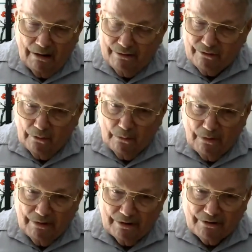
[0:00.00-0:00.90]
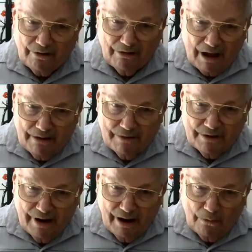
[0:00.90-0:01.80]
So there's a lot of us
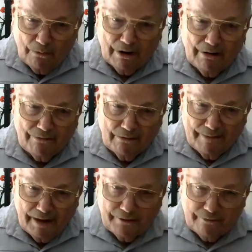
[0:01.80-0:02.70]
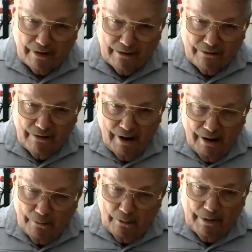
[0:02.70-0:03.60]
now working for veterans,
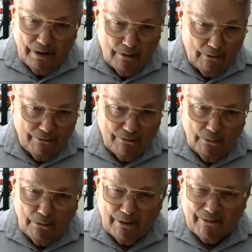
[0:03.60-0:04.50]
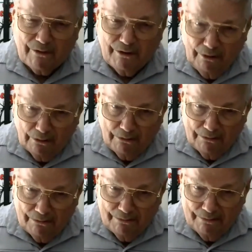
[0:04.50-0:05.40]
but we can also work for you.
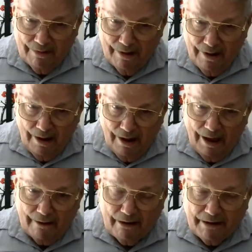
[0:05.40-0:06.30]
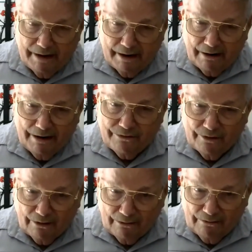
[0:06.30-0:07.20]
And right there is
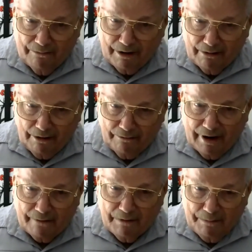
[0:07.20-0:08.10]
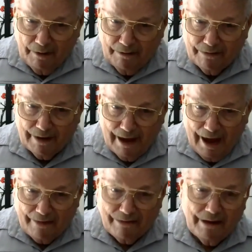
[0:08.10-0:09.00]
Circle of Miracles. Every month,
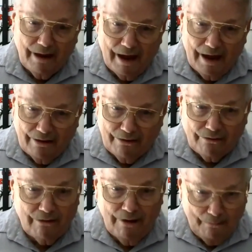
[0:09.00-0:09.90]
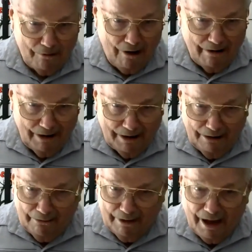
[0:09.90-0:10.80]
Kathy has chronic
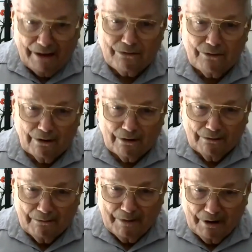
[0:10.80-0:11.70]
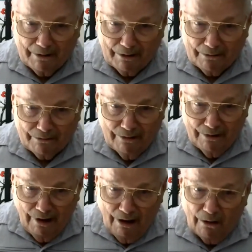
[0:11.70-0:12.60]
healing at Circle of Miracles
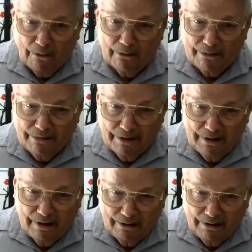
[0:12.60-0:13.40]
on the,